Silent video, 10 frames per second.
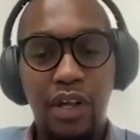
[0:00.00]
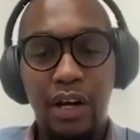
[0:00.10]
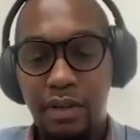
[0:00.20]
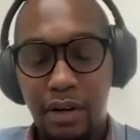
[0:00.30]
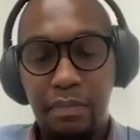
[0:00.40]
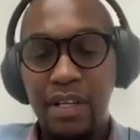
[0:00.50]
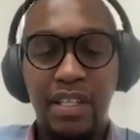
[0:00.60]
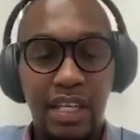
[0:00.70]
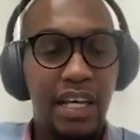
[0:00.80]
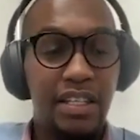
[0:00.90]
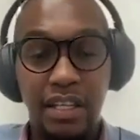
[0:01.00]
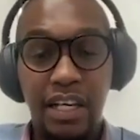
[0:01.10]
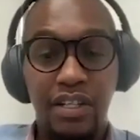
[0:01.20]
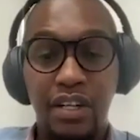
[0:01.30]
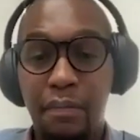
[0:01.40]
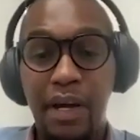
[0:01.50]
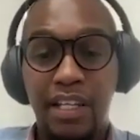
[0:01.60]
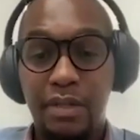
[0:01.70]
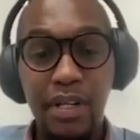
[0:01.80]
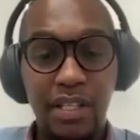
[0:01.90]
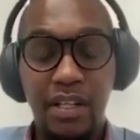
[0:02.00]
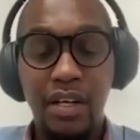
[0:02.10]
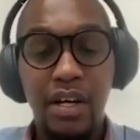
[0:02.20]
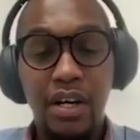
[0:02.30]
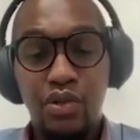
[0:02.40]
that business case is actually made explicit.